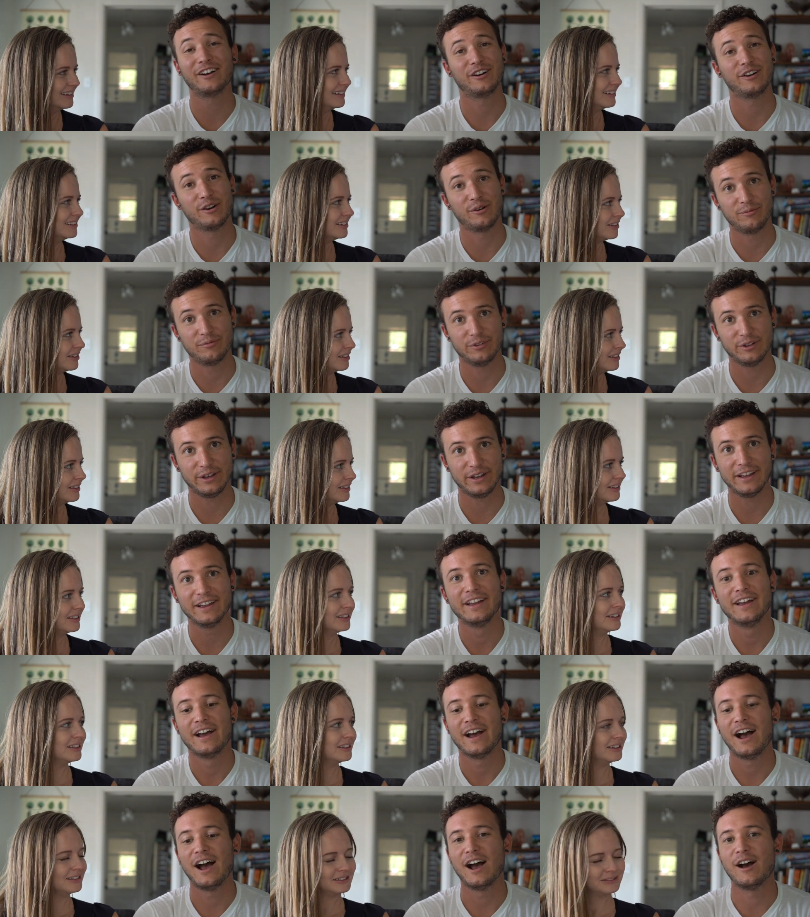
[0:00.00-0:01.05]
Speaker 1: hopefully.
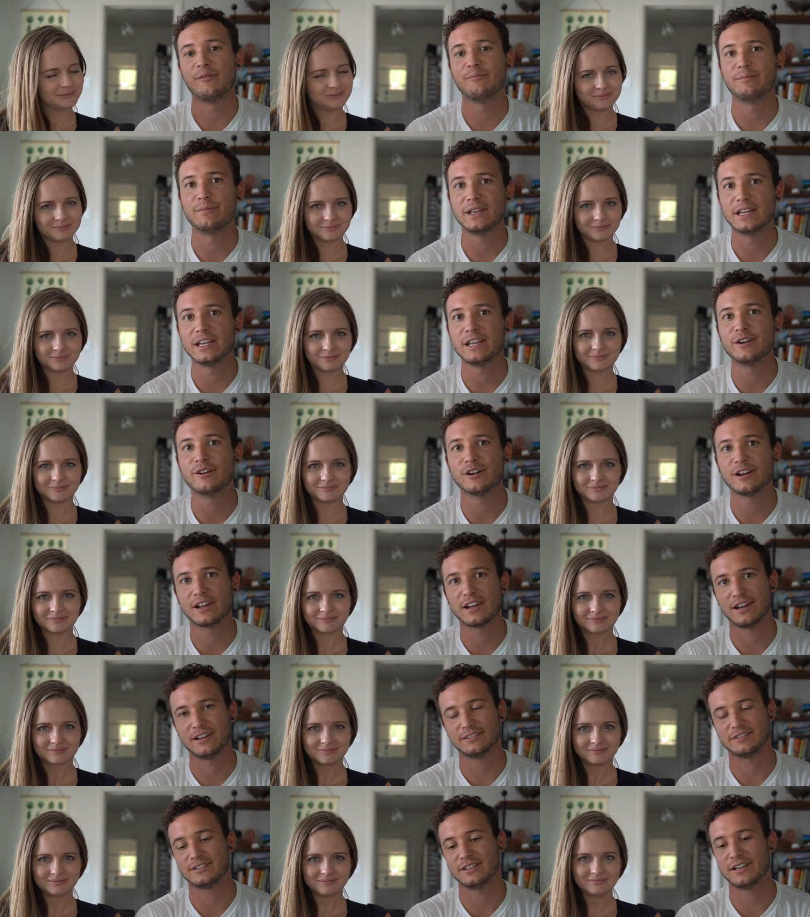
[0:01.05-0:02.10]
Uh, me or
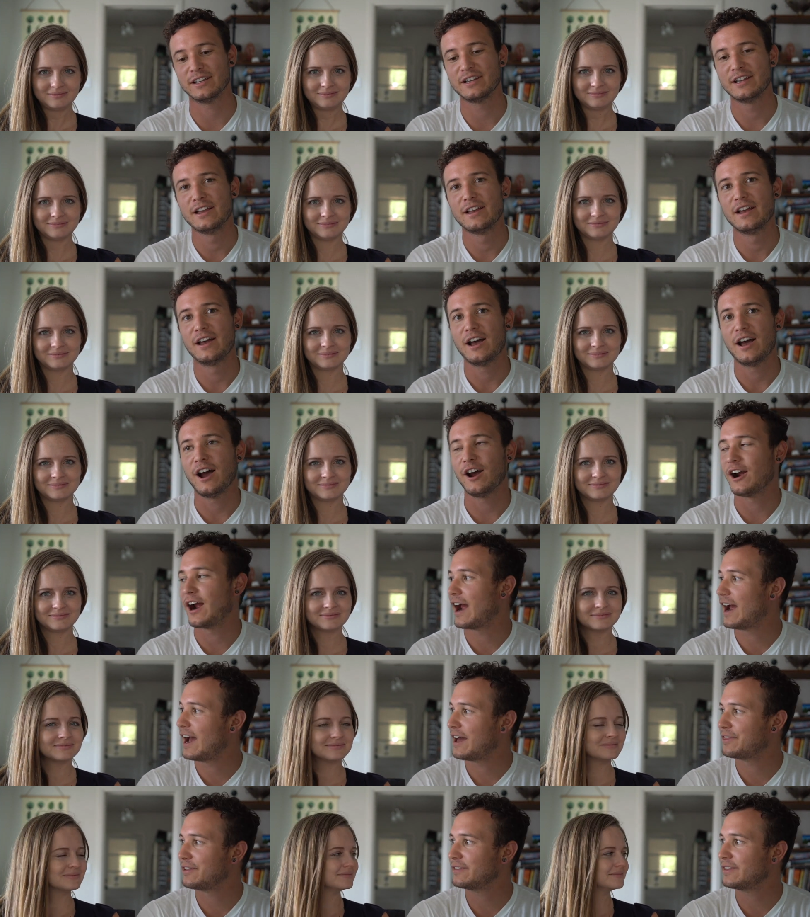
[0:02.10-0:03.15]
Kelsey. All
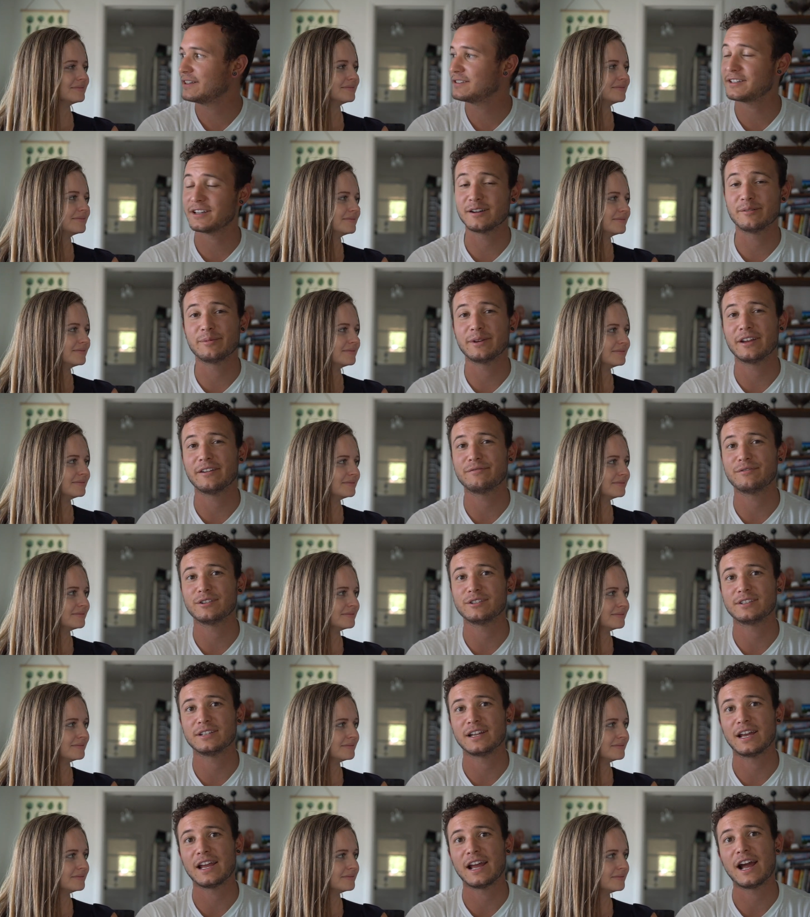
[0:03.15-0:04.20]
right, I think that's gonna be it for
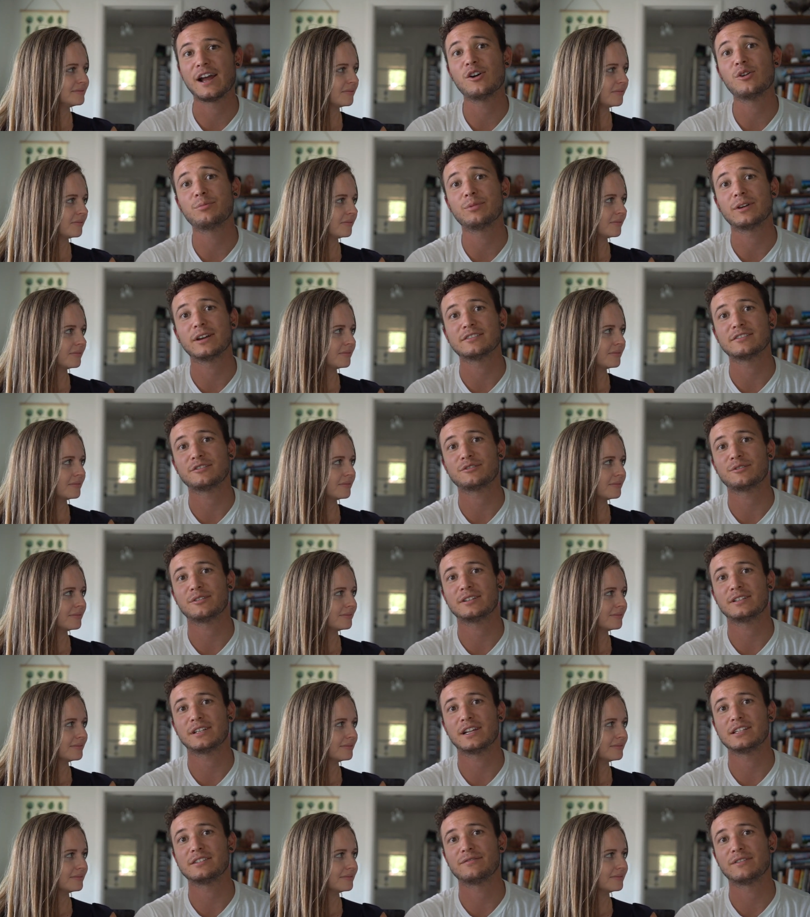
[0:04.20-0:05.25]
today. I hope you guys
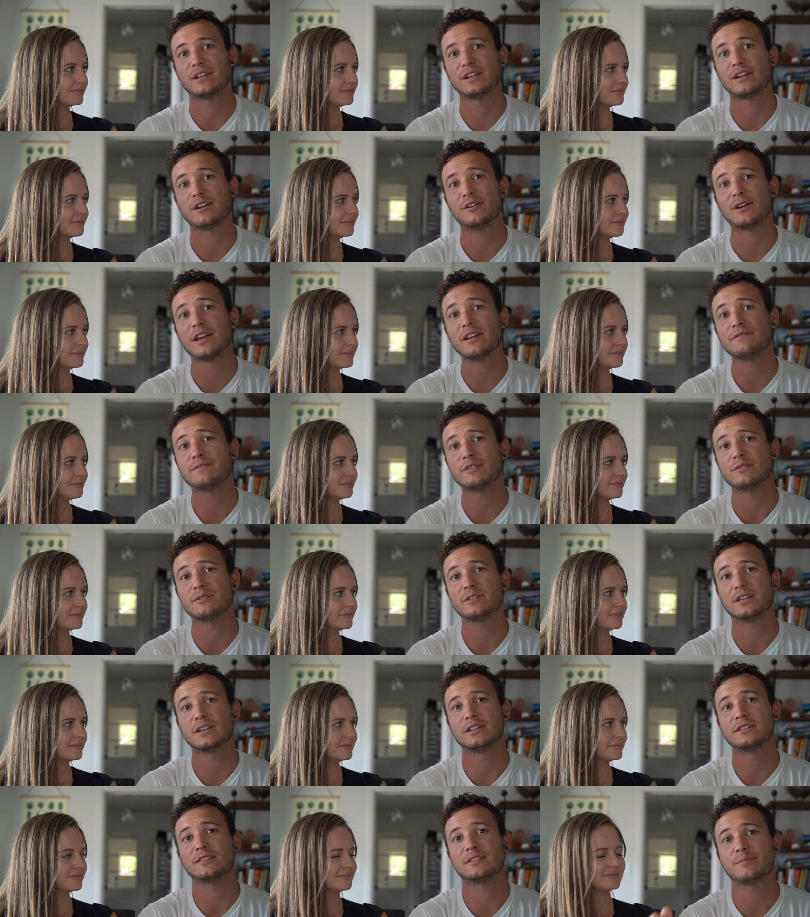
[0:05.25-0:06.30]
enjoyed today's video. If you
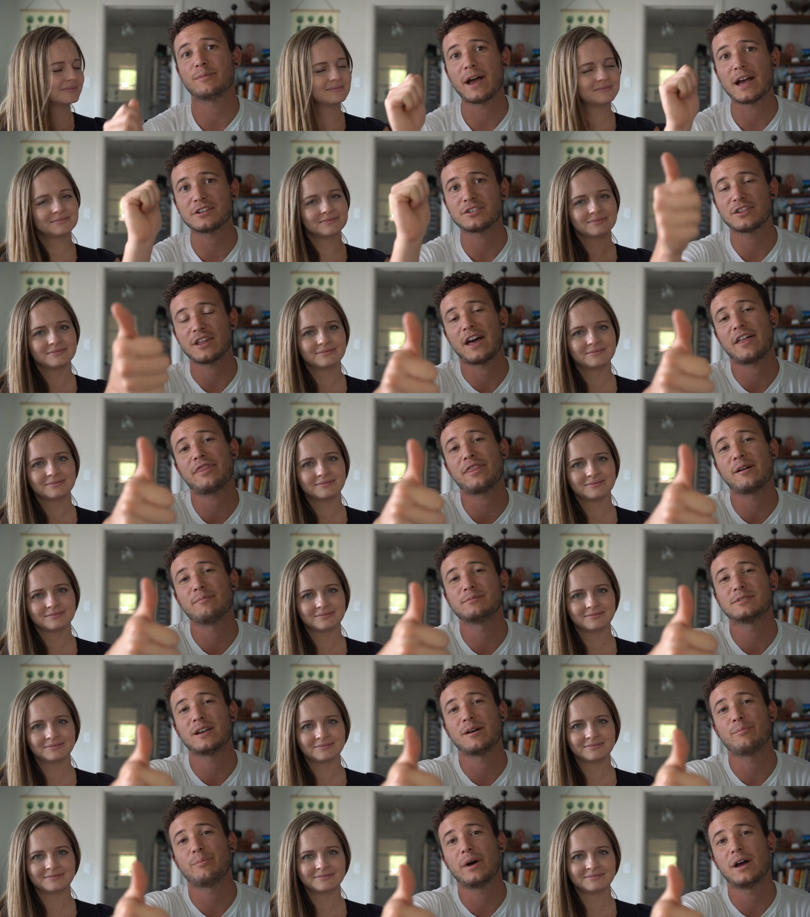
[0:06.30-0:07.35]
did, smash that
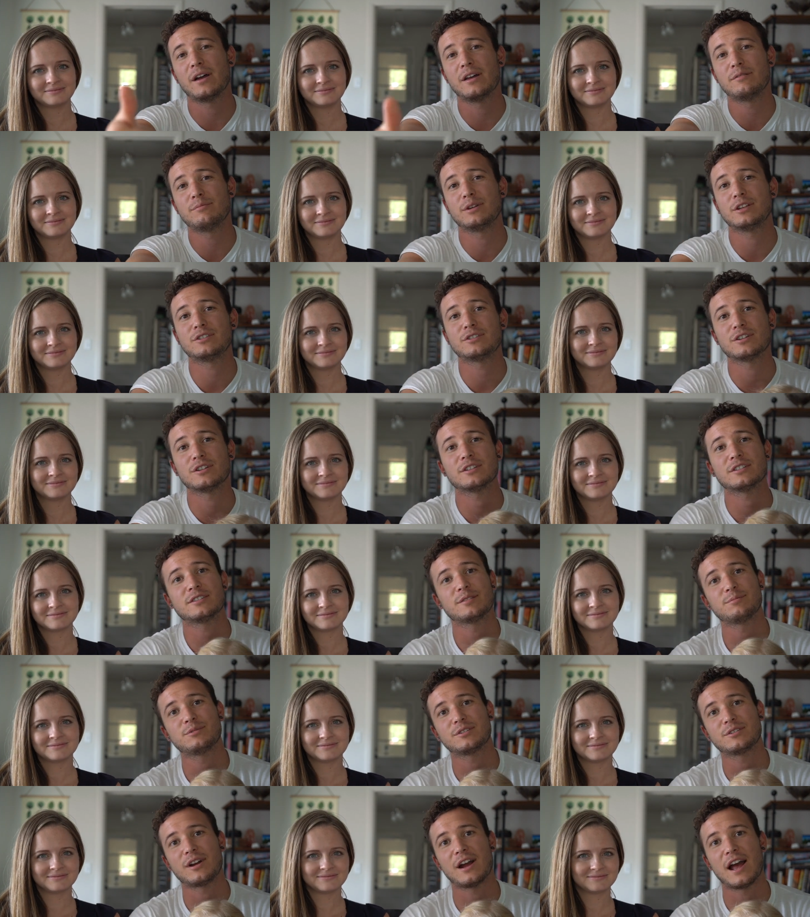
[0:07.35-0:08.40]
thumbs up button. Be sure to
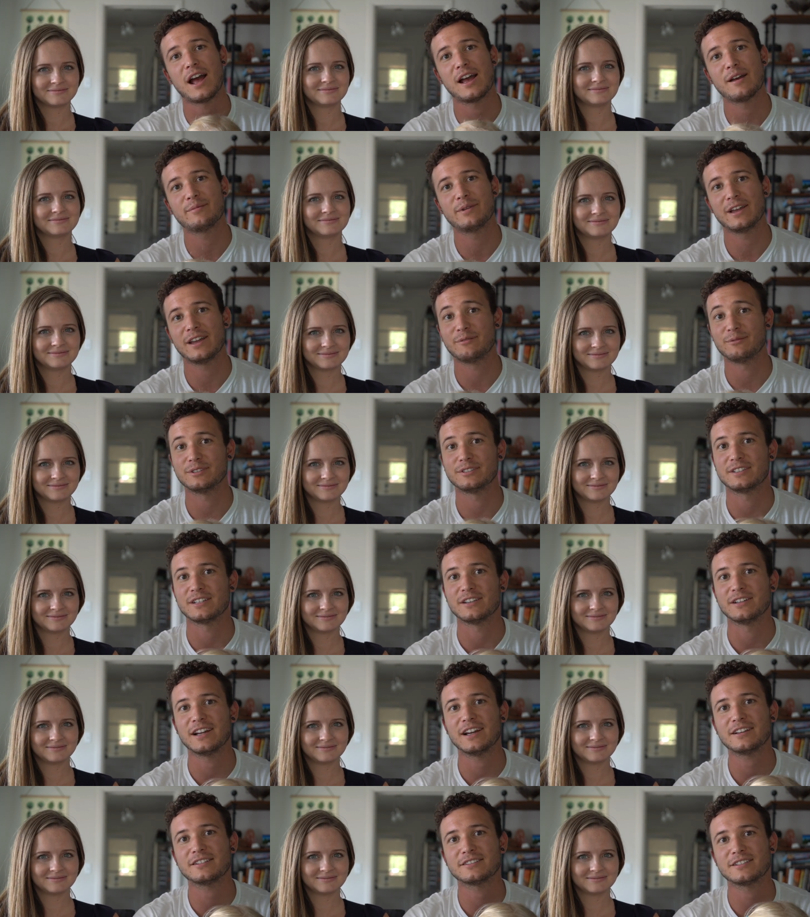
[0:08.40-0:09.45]
subscribe, and we'll see
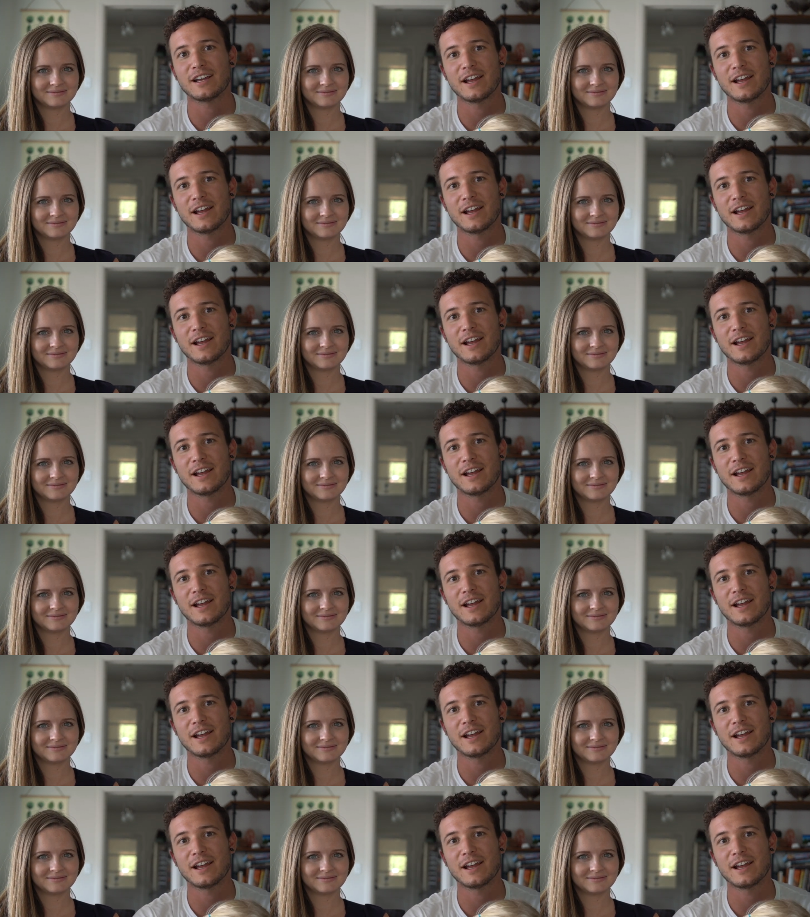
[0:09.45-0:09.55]
you next